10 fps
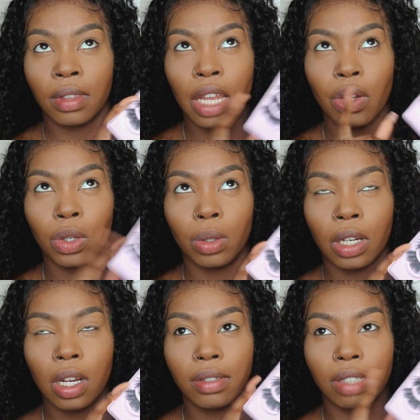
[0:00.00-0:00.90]
They're new.
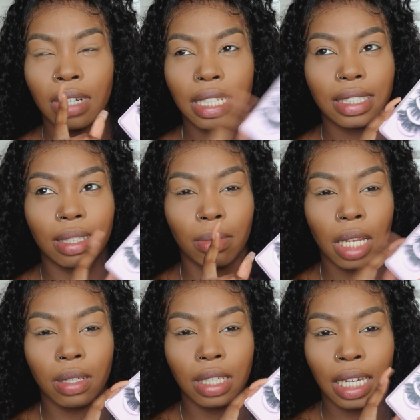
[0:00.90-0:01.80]
I don't know if she's released them
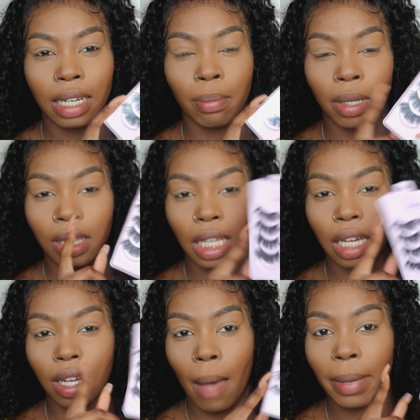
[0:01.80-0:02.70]
yet, but
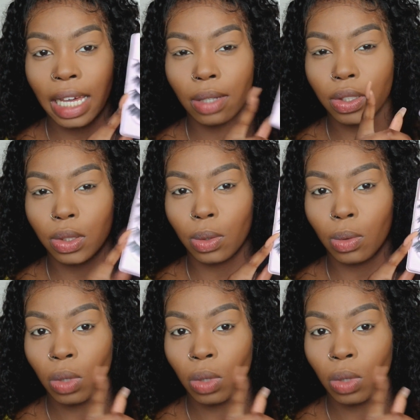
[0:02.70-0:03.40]
they're coming out soon,